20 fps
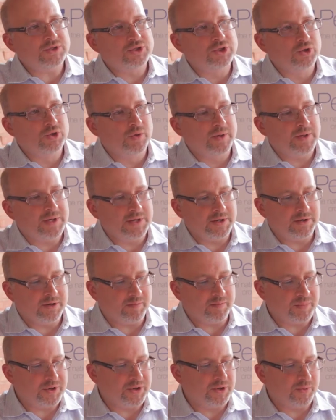do here
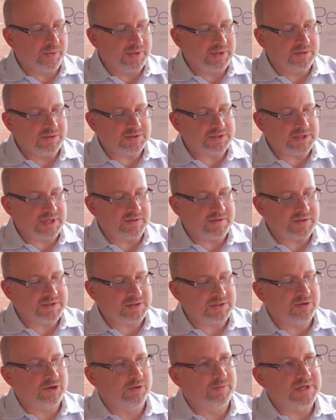at PeerRealty that's
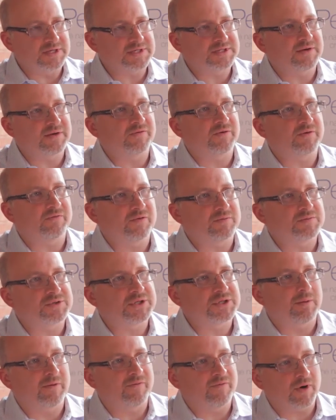a little bit different from
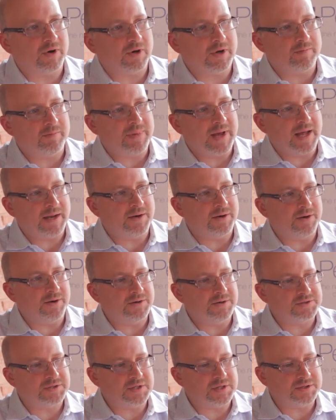some of our
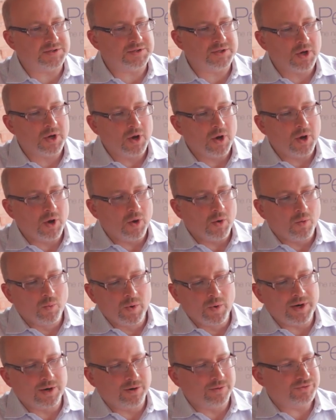competitors is
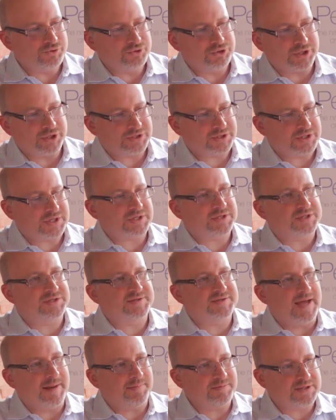we don't just
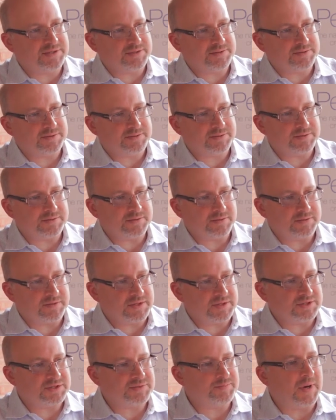accept
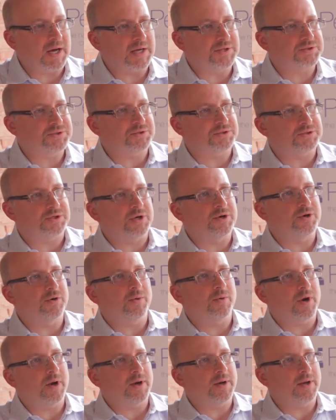the sponsor's
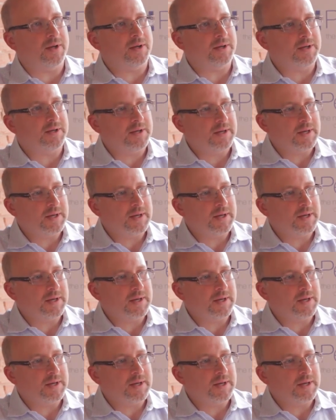underwriting